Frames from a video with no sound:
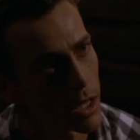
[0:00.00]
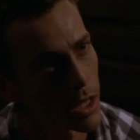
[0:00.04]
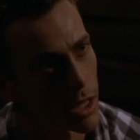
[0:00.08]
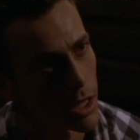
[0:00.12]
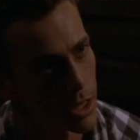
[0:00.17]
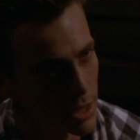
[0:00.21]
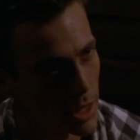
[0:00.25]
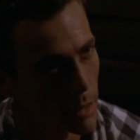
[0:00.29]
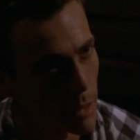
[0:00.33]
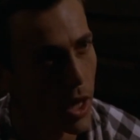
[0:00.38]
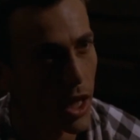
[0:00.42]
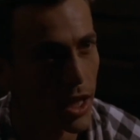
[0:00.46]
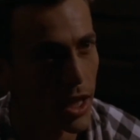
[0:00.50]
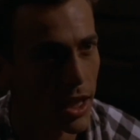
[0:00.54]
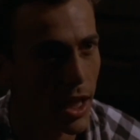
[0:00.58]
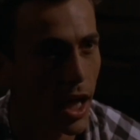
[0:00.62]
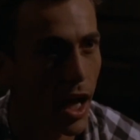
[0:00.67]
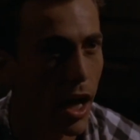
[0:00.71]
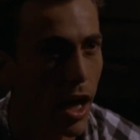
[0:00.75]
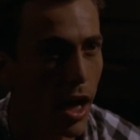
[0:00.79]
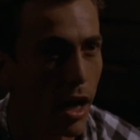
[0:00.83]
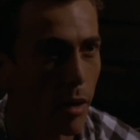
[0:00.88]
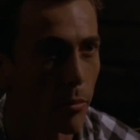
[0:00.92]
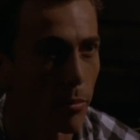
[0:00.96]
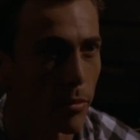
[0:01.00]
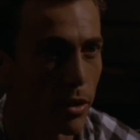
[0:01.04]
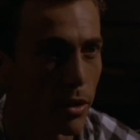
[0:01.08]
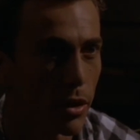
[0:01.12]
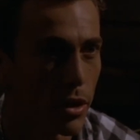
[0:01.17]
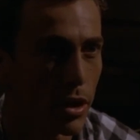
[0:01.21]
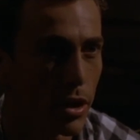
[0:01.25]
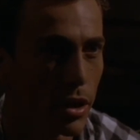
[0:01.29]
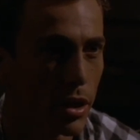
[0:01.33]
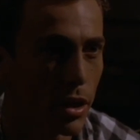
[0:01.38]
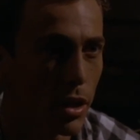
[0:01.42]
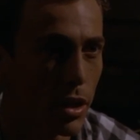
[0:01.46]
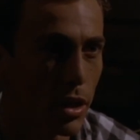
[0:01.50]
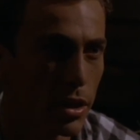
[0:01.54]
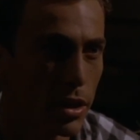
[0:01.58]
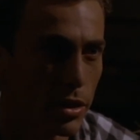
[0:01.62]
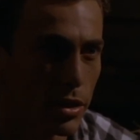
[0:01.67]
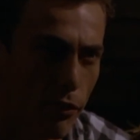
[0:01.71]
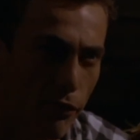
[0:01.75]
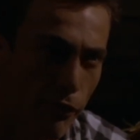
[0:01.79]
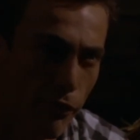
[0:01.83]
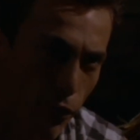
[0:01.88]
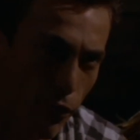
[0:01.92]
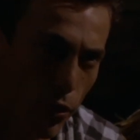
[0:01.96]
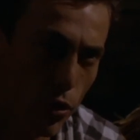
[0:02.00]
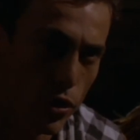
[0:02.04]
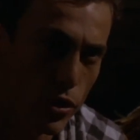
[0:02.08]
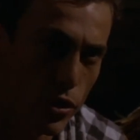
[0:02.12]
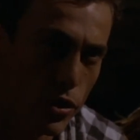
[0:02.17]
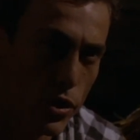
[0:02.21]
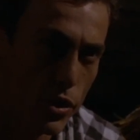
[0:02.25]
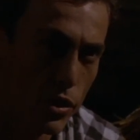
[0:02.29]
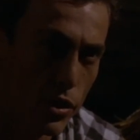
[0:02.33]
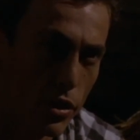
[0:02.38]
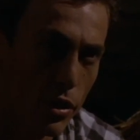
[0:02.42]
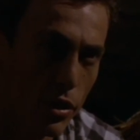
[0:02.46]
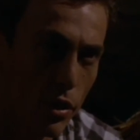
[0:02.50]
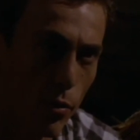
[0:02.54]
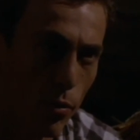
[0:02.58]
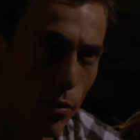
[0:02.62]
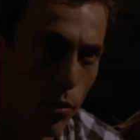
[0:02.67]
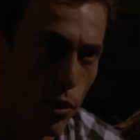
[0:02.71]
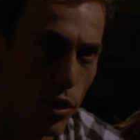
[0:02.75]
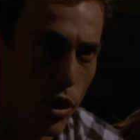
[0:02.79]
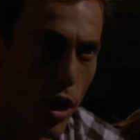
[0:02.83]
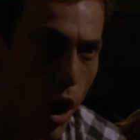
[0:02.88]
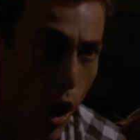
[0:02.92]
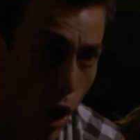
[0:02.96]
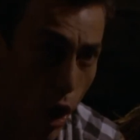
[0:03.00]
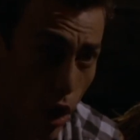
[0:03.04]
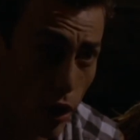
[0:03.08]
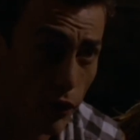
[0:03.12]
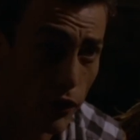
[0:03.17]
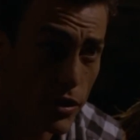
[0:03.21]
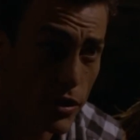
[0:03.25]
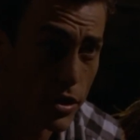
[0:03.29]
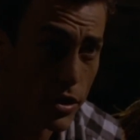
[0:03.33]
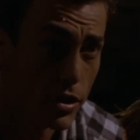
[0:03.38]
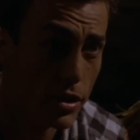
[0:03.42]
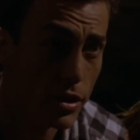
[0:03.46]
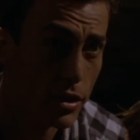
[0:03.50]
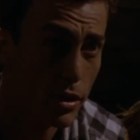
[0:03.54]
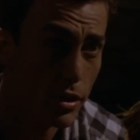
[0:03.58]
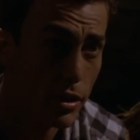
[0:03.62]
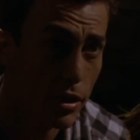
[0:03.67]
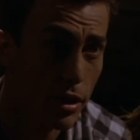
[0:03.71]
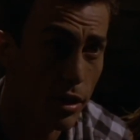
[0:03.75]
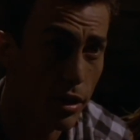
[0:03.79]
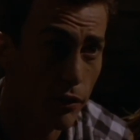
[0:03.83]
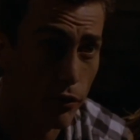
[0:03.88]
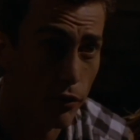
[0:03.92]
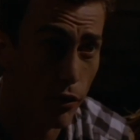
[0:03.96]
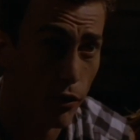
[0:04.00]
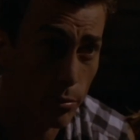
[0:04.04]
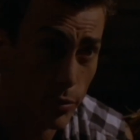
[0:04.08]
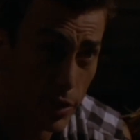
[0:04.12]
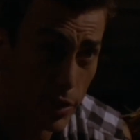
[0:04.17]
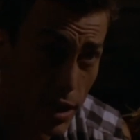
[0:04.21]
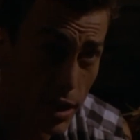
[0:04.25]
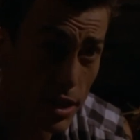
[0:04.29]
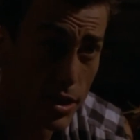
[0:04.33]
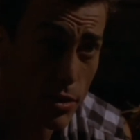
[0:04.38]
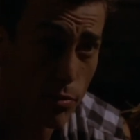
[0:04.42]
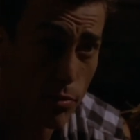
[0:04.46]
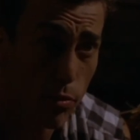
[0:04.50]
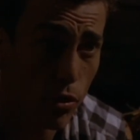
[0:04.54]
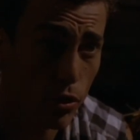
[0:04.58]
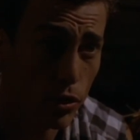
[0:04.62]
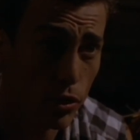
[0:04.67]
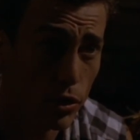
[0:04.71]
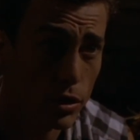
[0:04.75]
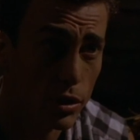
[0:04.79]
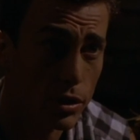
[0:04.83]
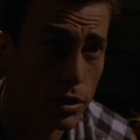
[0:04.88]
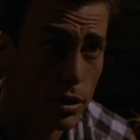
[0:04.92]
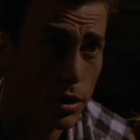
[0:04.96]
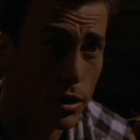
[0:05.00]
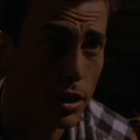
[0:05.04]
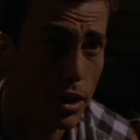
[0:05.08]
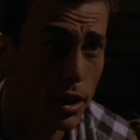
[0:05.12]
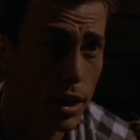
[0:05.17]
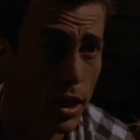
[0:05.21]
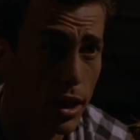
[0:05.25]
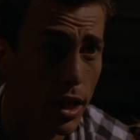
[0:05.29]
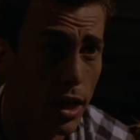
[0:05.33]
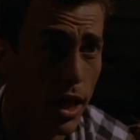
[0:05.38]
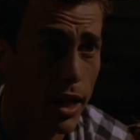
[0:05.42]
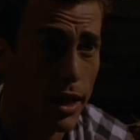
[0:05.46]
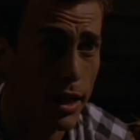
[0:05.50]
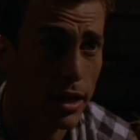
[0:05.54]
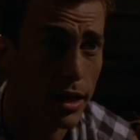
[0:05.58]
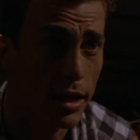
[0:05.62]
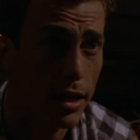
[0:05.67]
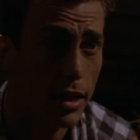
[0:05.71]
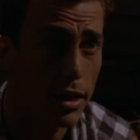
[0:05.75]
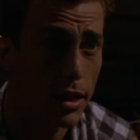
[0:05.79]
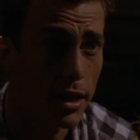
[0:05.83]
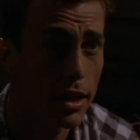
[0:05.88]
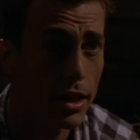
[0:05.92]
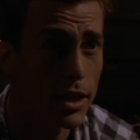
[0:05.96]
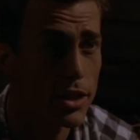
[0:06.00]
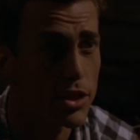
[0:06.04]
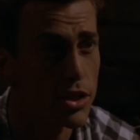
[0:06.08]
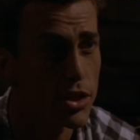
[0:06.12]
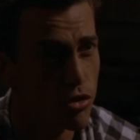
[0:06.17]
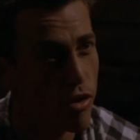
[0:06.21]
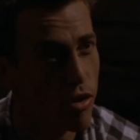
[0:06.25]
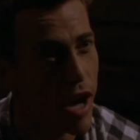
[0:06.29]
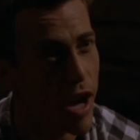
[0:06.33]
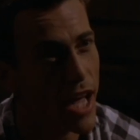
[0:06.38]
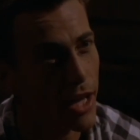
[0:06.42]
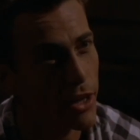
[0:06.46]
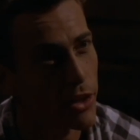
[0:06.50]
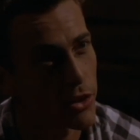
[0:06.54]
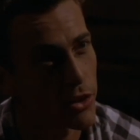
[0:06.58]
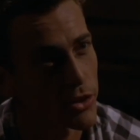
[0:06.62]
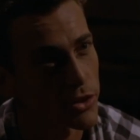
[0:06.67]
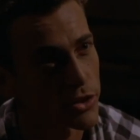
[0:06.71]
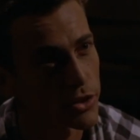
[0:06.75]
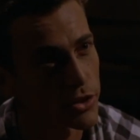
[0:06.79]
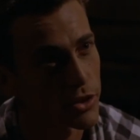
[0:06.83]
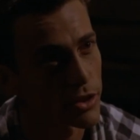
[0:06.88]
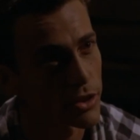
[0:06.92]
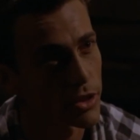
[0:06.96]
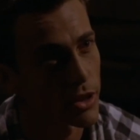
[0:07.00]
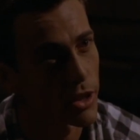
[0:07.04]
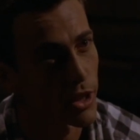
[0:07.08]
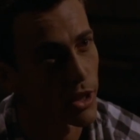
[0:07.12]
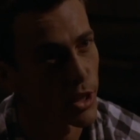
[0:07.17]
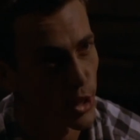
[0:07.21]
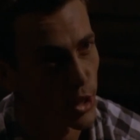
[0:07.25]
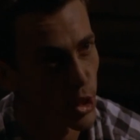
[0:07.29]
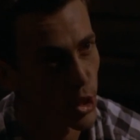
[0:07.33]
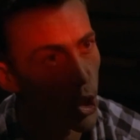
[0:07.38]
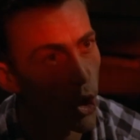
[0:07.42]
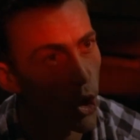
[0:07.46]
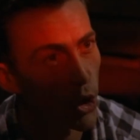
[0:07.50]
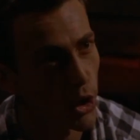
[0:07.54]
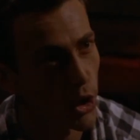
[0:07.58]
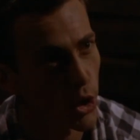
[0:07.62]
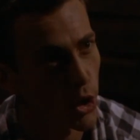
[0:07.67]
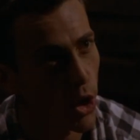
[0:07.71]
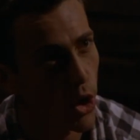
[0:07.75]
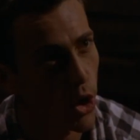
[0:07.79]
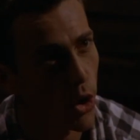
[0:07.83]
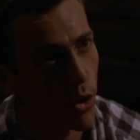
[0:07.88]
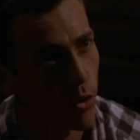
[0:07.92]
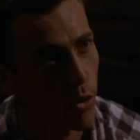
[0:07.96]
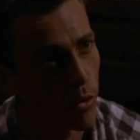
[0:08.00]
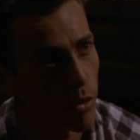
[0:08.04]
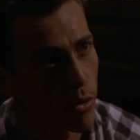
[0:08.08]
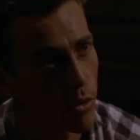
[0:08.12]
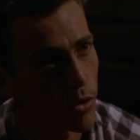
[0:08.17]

The Palgam, the first, were harvested from this world, like trackers long ago.